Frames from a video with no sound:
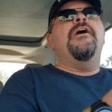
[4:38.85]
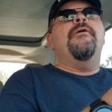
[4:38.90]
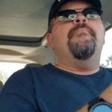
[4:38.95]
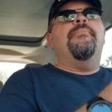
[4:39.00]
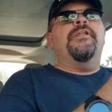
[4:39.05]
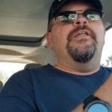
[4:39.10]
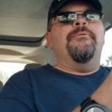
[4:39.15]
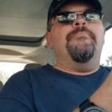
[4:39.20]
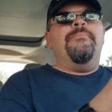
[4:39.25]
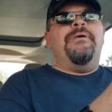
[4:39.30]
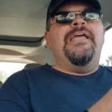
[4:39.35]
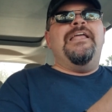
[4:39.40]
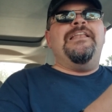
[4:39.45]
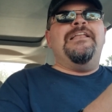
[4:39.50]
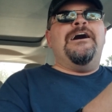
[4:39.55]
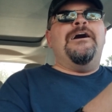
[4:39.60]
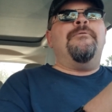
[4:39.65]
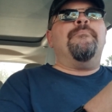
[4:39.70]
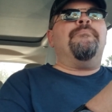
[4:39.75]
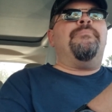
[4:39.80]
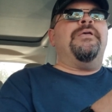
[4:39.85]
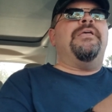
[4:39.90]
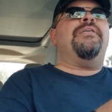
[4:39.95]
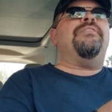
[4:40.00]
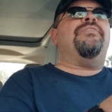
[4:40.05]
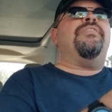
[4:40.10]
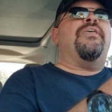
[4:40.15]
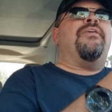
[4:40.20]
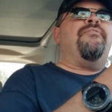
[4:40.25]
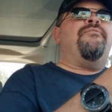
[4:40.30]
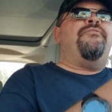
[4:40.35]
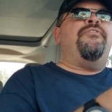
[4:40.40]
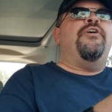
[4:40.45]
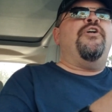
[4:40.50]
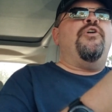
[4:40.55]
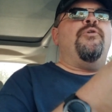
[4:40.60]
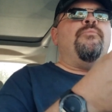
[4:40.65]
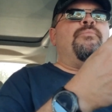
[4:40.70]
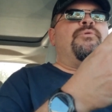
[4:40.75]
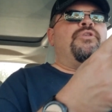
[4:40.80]
but it may not be the
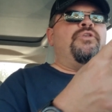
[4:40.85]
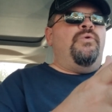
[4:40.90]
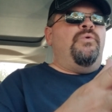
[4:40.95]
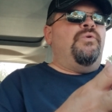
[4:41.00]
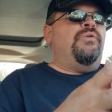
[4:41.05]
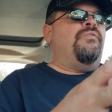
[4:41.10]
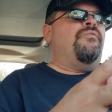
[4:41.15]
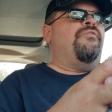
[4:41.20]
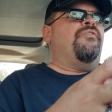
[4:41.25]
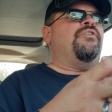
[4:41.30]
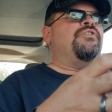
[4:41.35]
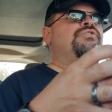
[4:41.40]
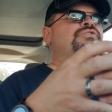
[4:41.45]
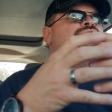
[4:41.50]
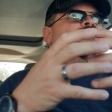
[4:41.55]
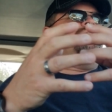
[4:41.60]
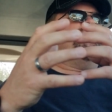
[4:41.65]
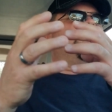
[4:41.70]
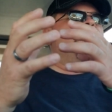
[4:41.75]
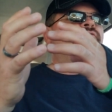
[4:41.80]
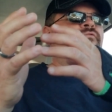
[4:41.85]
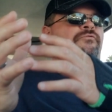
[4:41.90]
film universe